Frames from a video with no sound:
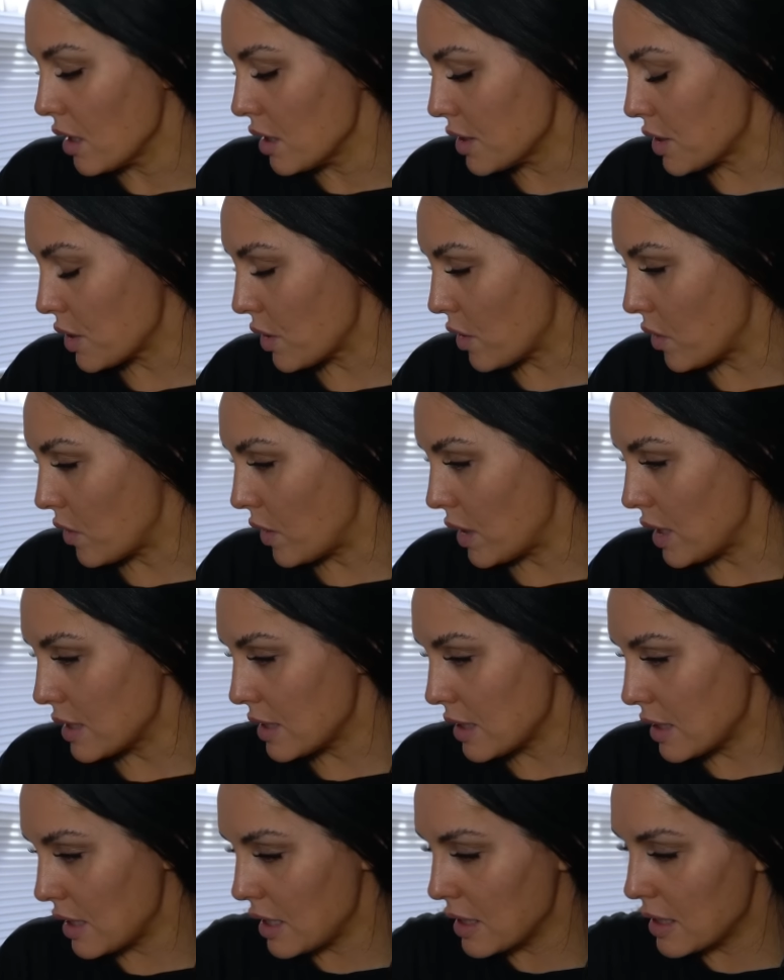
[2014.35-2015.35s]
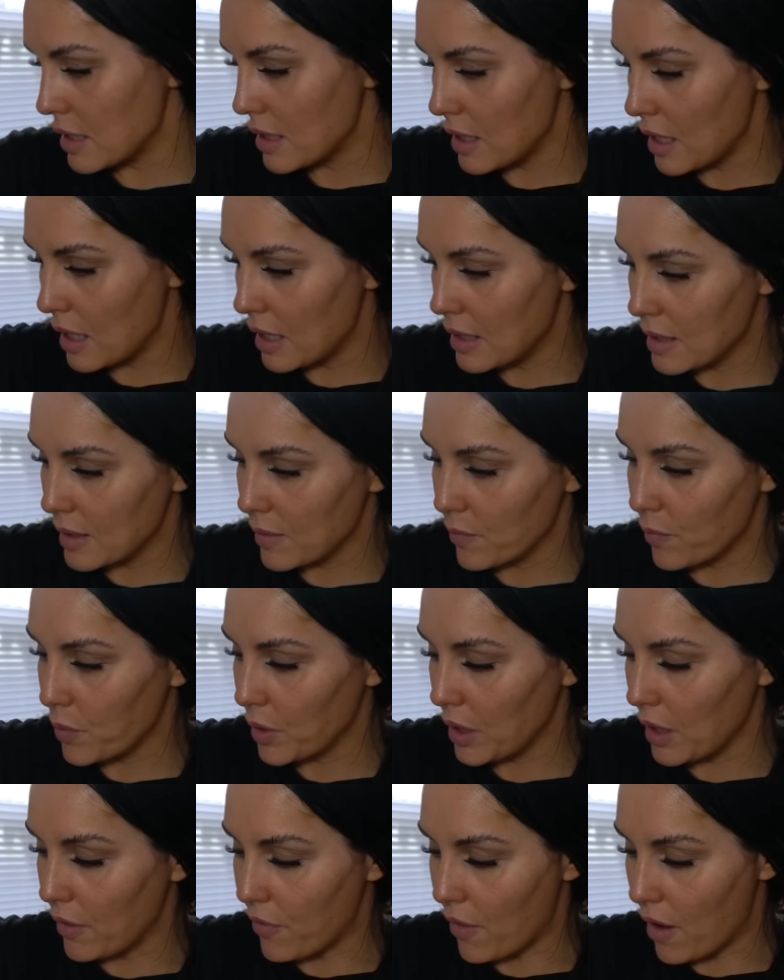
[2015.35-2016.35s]
So it's it's it's
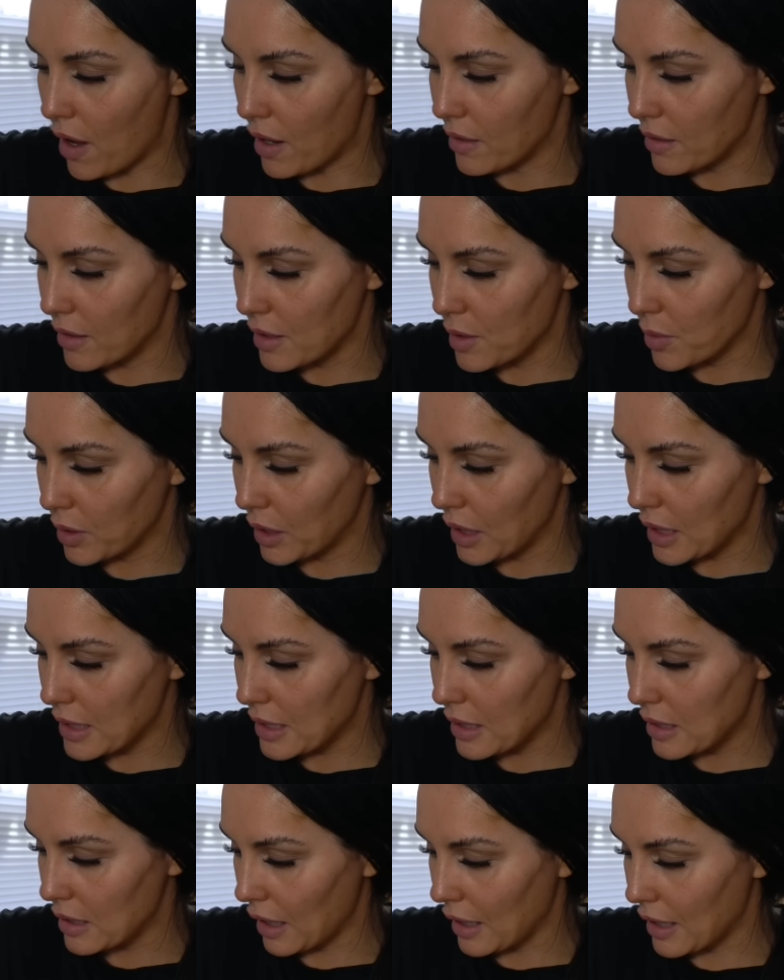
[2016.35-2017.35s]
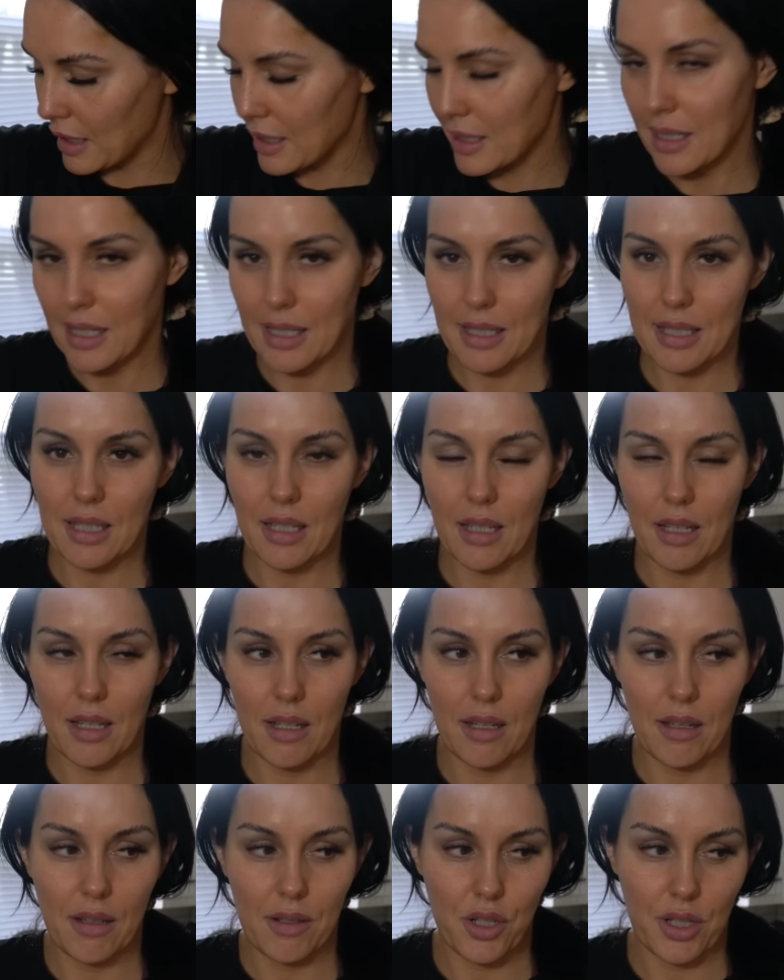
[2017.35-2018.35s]
really fun. It's really like it's nice
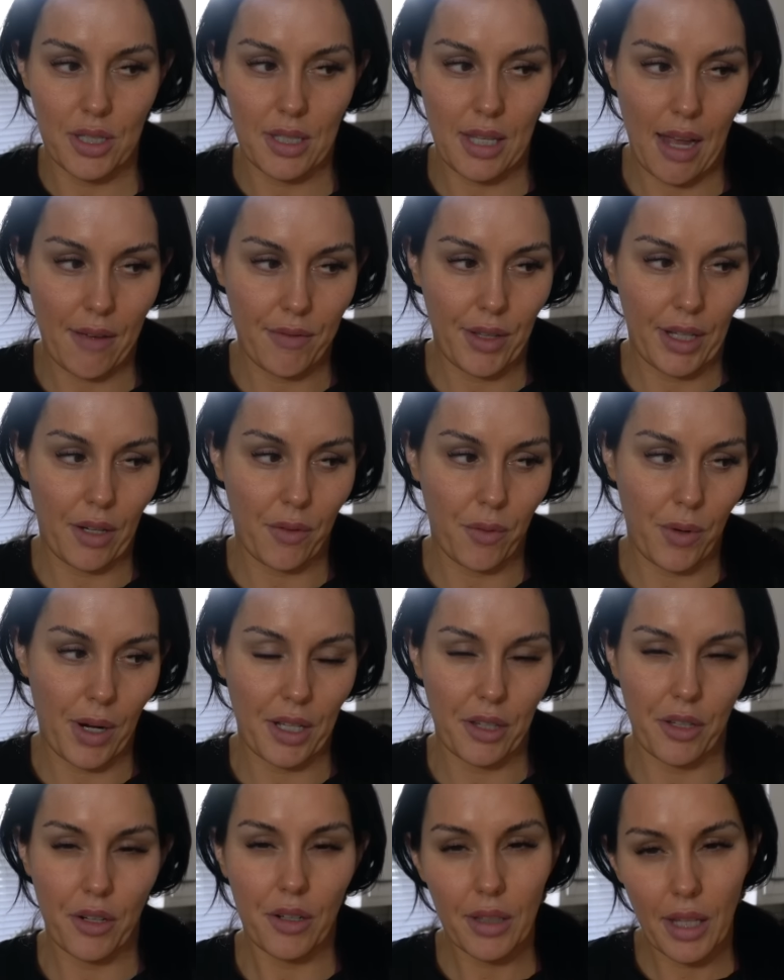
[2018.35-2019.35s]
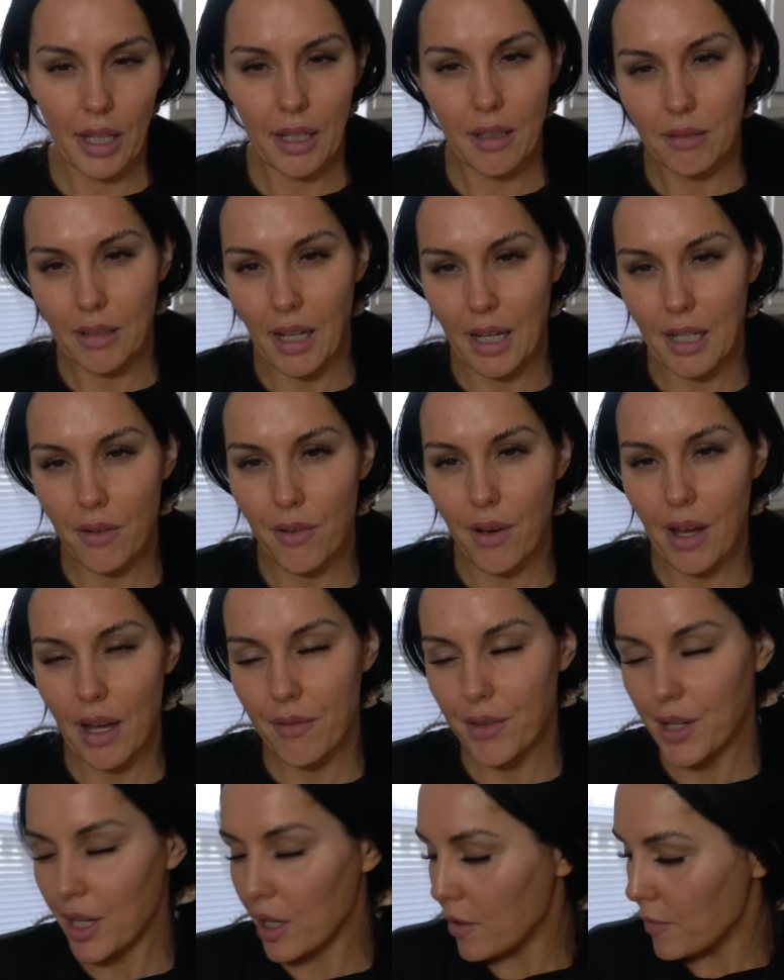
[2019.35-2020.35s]
to just have like a regular like nine to
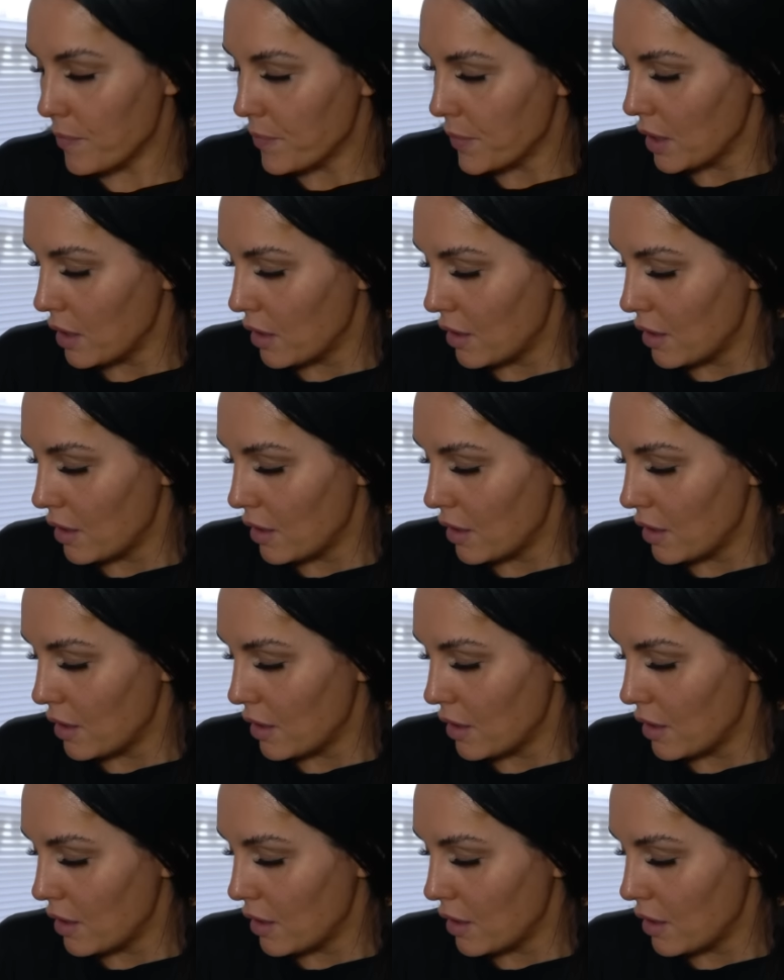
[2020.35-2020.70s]
five, you know.